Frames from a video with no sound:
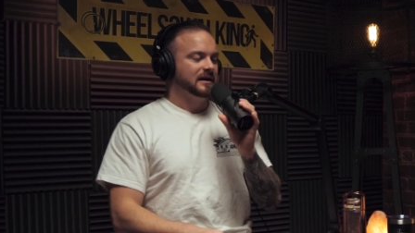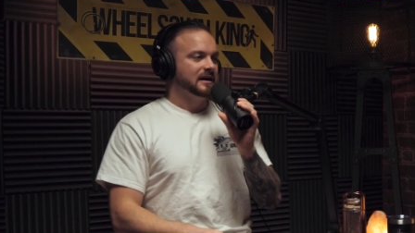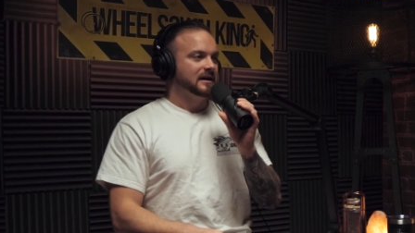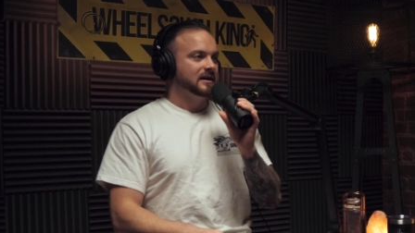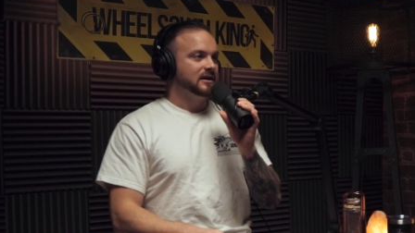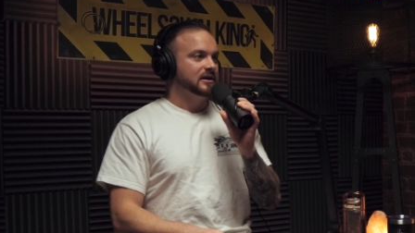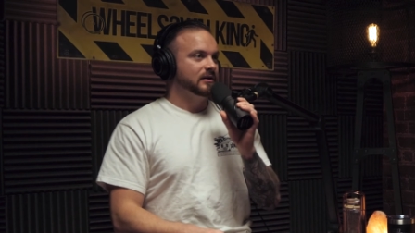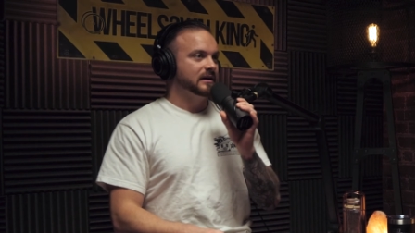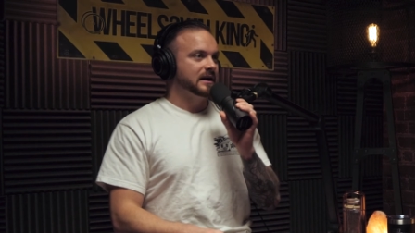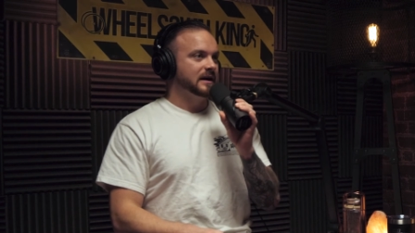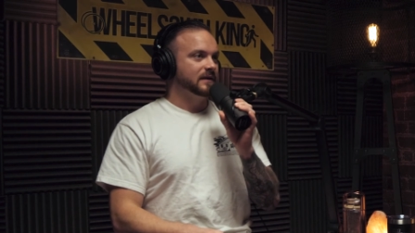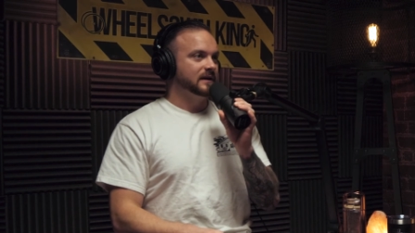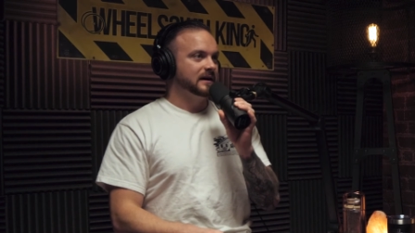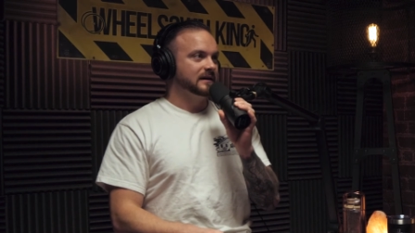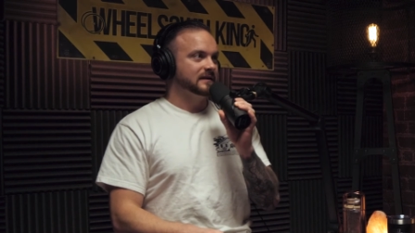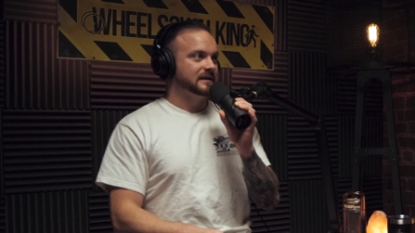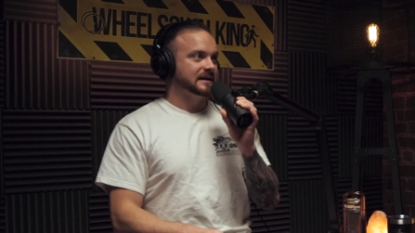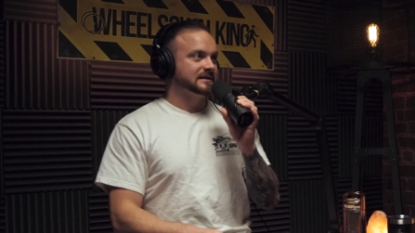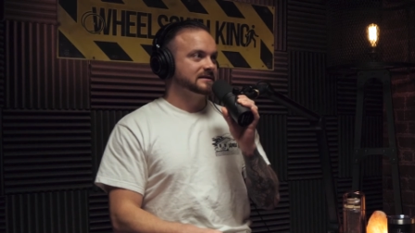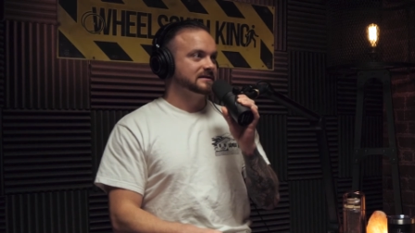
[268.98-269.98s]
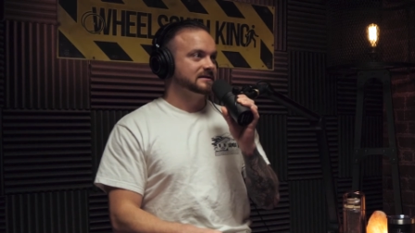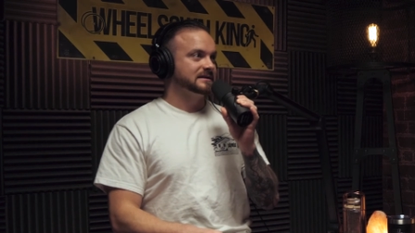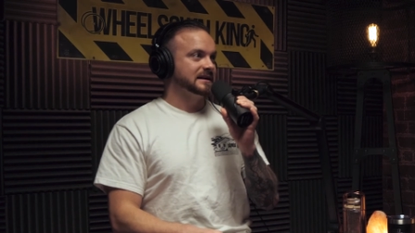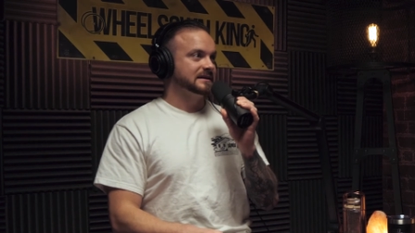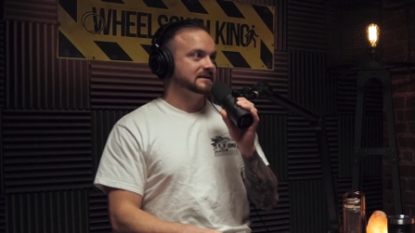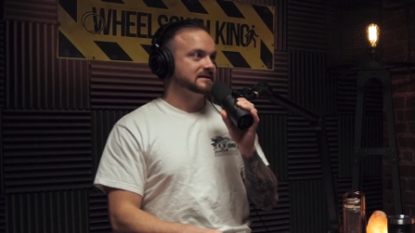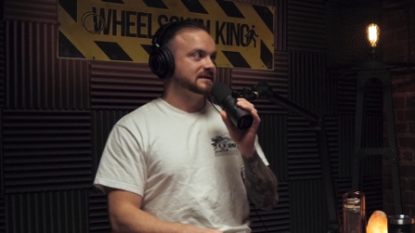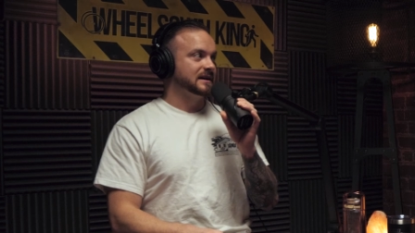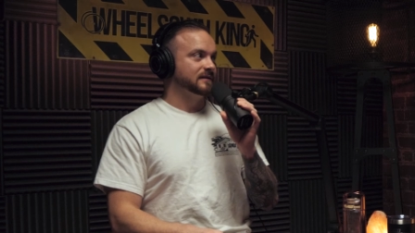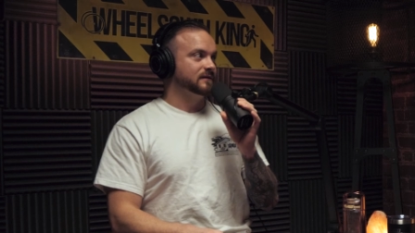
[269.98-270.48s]
And I think that's
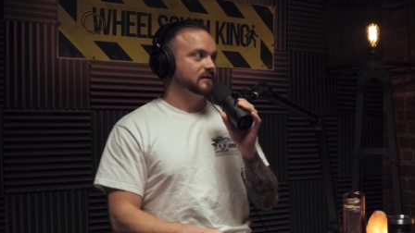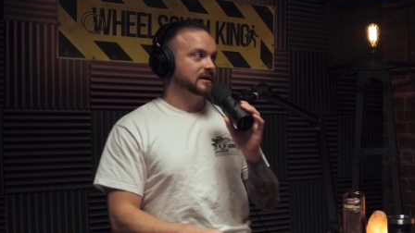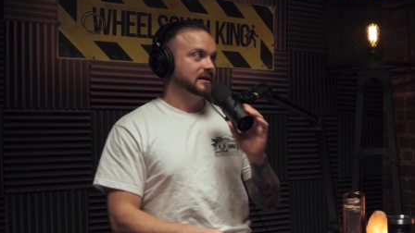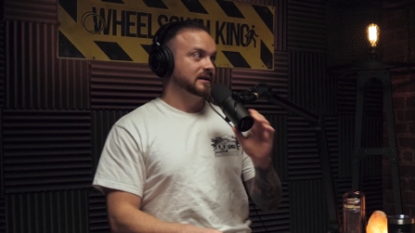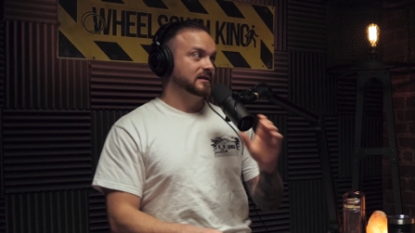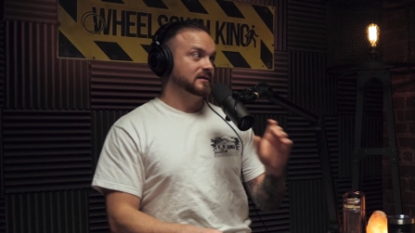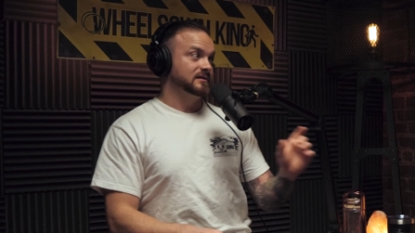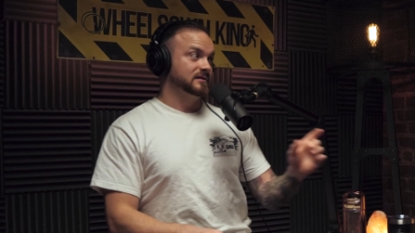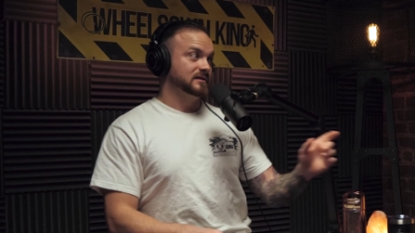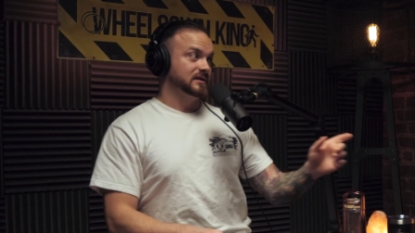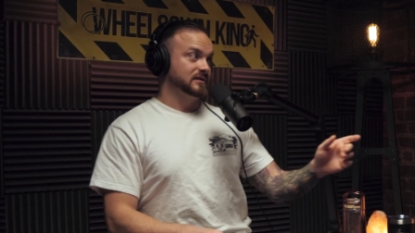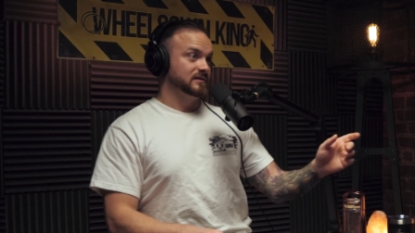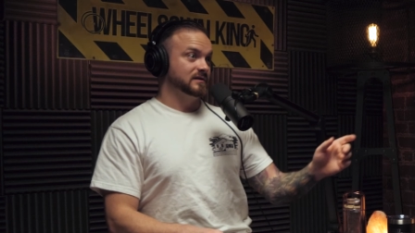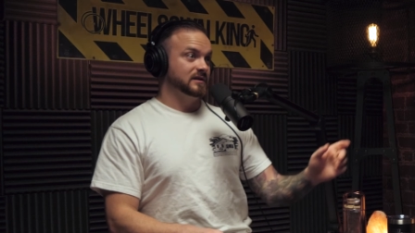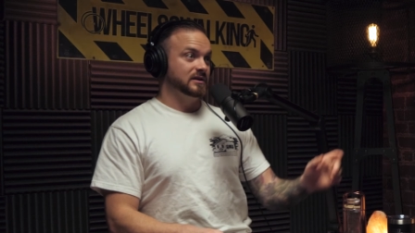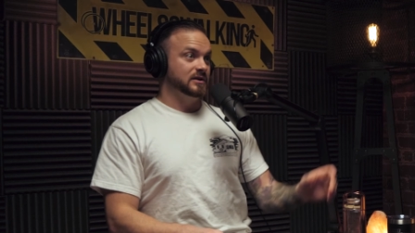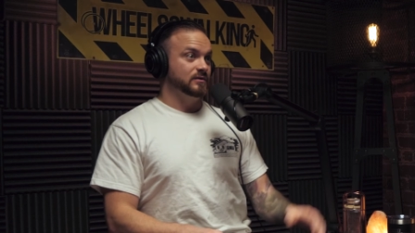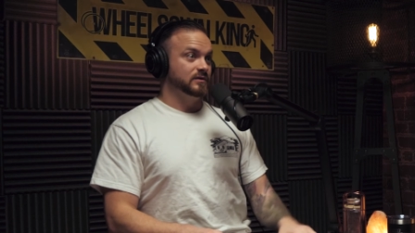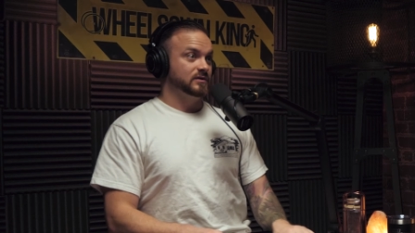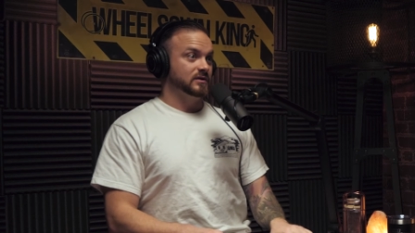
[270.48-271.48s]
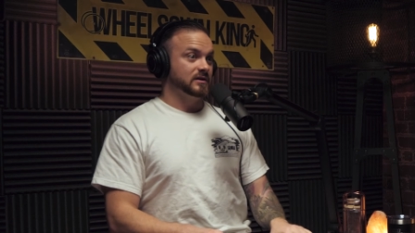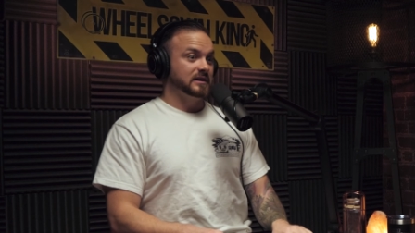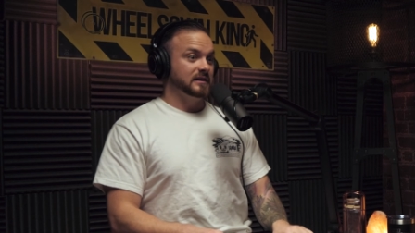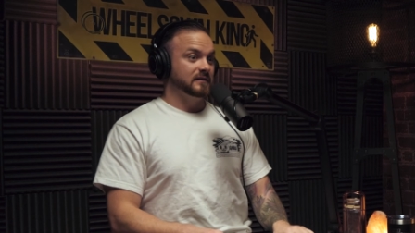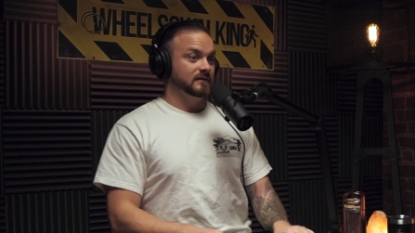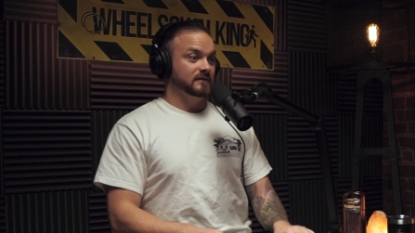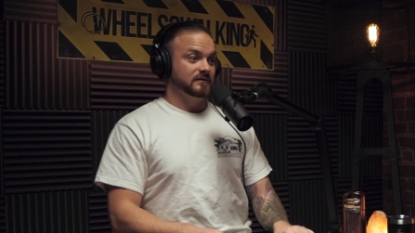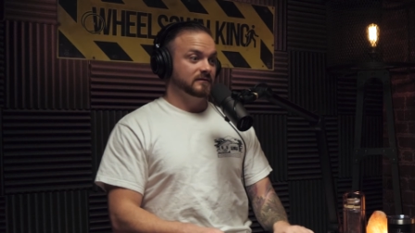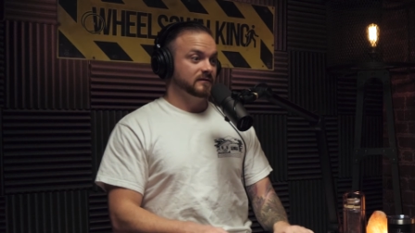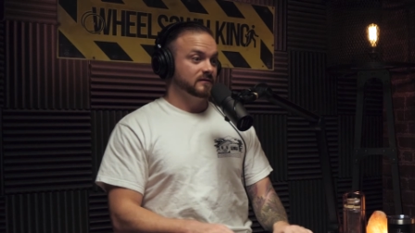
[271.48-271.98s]
definitely the youth are
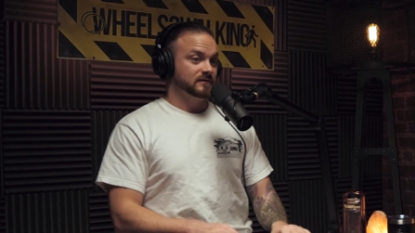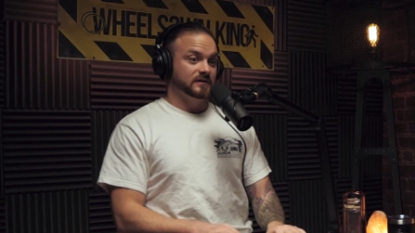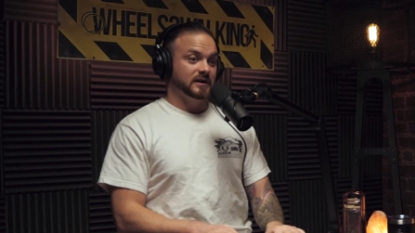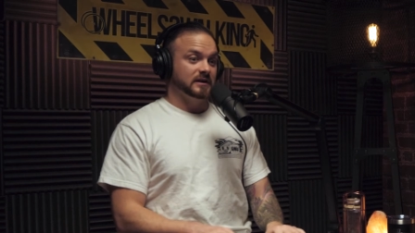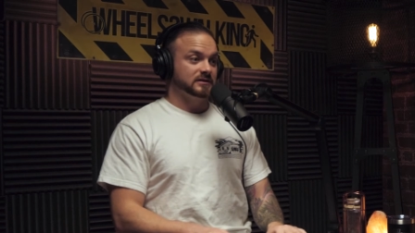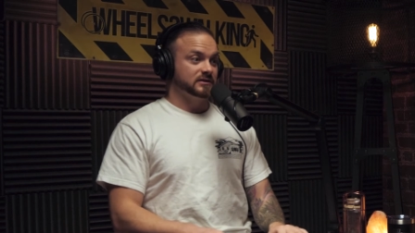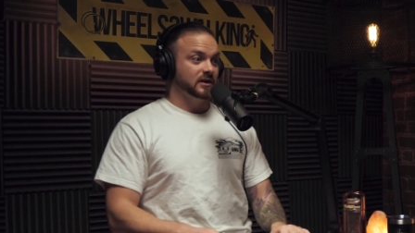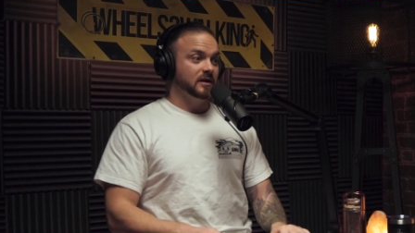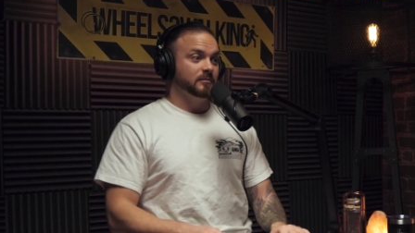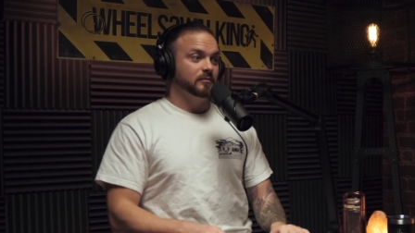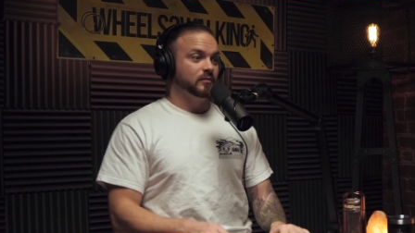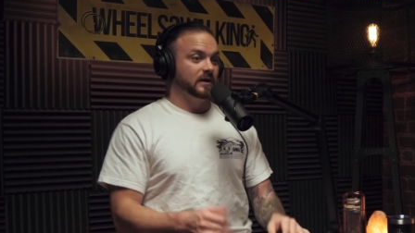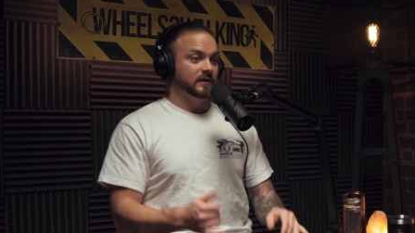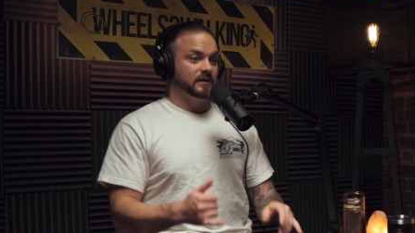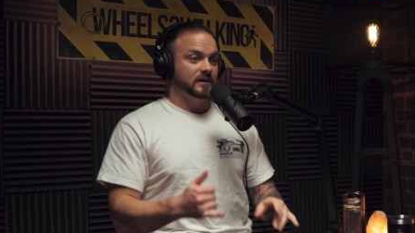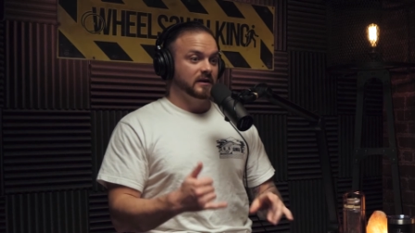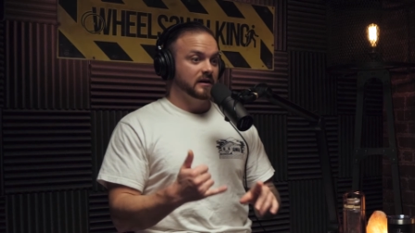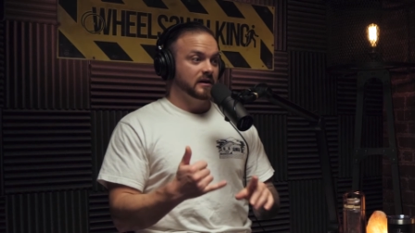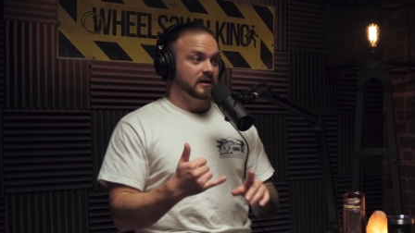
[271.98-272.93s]
getting fucked up with